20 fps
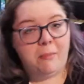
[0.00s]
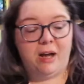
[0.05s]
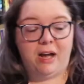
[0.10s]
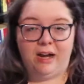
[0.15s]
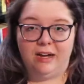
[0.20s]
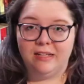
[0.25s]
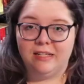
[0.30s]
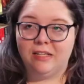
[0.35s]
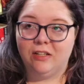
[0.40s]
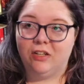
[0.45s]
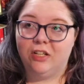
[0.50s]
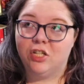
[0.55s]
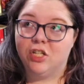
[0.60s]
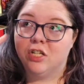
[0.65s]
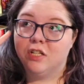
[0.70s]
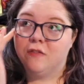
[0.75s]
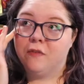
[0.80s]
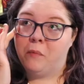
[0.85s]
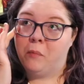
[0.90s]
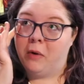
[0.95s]
My eye still
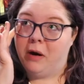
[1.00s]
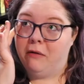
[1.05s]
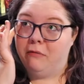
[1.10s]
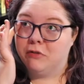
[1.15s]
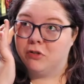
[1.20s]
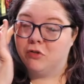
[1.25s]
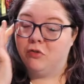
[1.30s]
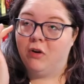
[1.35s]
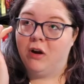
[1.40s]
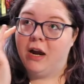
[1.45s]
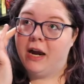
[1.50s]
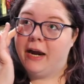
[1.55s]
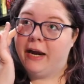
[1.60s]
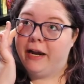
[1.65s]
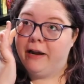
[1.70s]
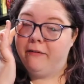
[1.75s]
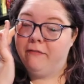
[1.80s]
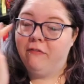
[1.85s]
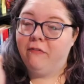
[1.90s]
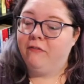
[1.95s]
itches from where I was
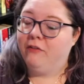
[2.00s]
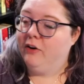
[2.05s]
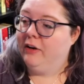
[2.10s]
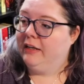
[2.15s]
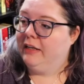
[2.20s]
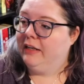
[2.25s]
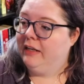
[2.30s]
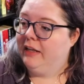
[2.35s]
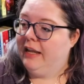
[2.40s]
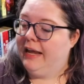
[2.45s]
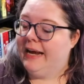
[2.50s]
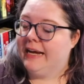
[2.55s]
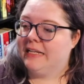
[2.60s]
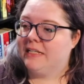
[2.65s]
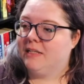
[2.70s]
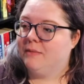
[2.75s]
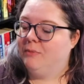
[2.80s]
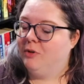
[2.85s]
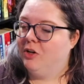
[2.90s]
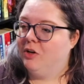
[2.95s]
crying during the
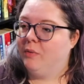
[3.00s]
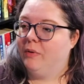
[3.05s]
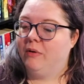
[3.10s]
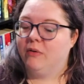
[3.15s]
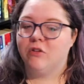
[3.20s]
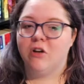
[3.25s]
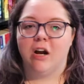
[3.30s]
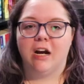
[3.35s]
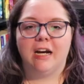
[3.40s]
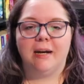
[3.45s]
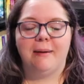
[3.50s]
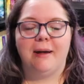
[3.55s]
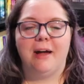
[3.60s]
last book we were talking